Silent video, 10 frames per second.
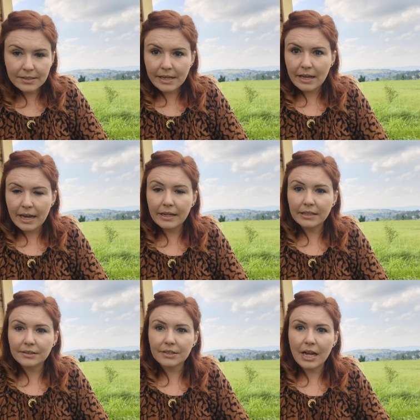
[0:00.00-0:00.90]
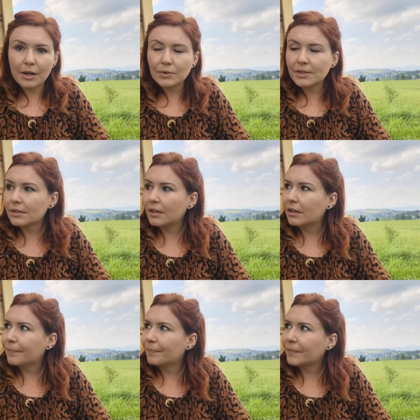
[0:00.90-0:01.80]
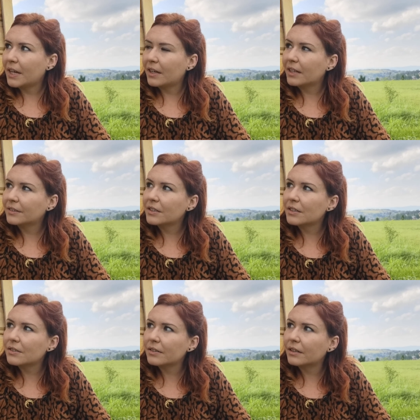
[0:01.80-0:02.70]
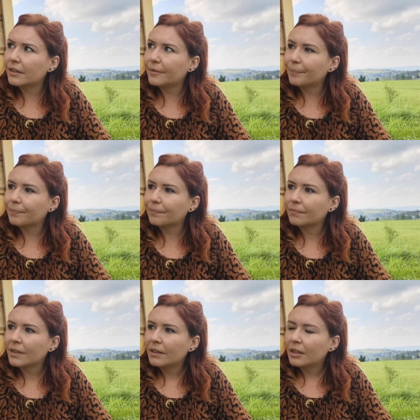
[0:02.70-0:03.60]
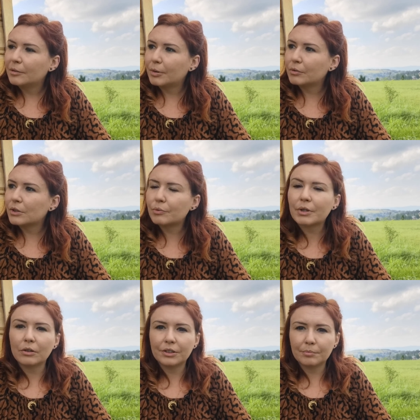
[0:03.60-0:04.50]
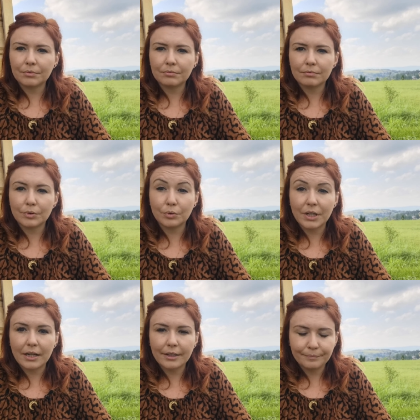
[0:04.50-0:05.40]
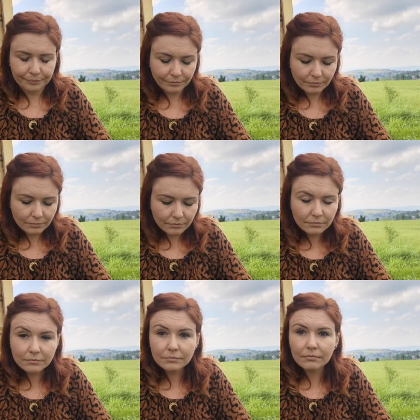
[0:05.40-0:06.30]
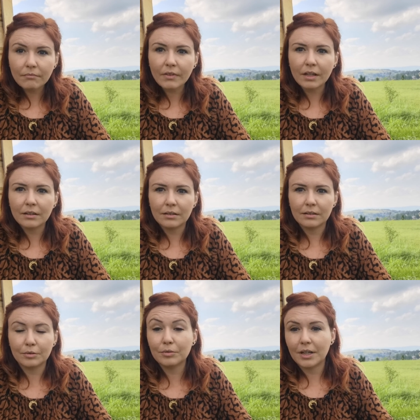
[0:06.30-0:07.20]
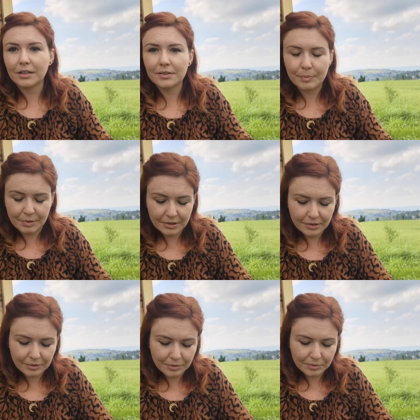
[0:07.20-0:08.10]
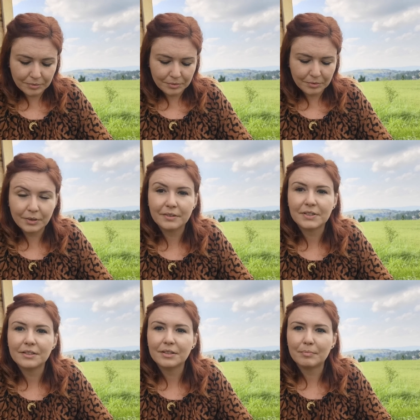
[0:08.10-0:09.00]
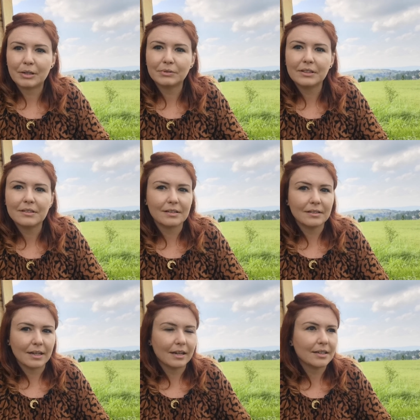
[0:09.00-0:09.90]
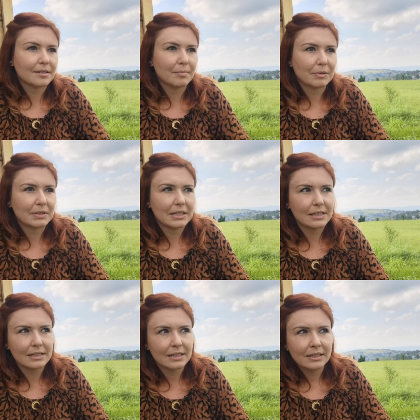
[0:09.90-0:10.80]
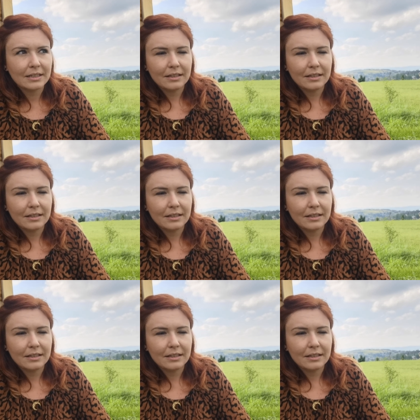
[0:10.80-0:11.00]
It's a Highlander house. Um, Highlanders, um, in Polish we call them górale. Uh, góral is a person who, who lives in the mountains, in the highest mountains.